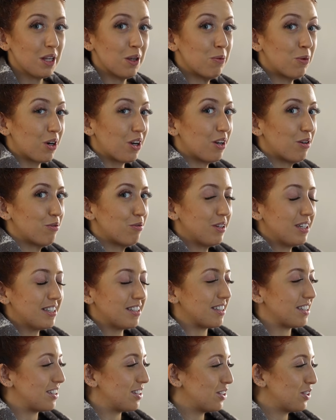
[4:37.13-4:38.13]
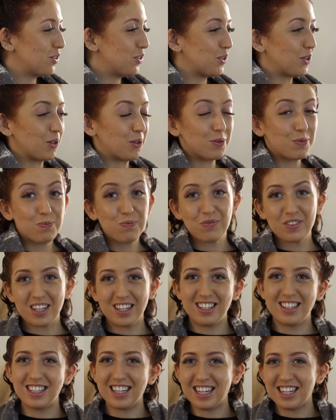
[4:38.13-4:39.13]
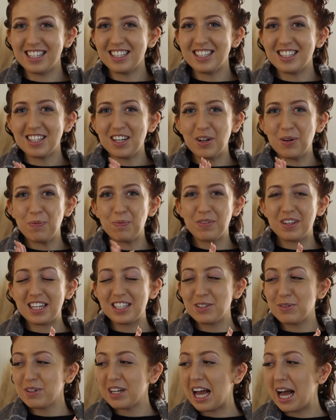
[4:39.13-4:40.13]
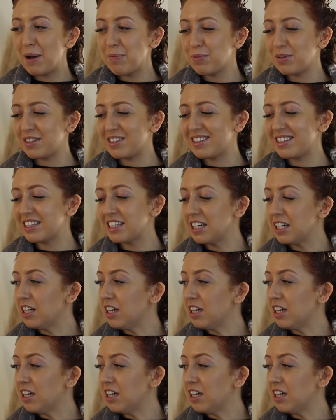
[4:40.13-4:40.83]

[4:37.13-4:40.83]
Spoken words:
we're gonna fix it. So that is that's what happened.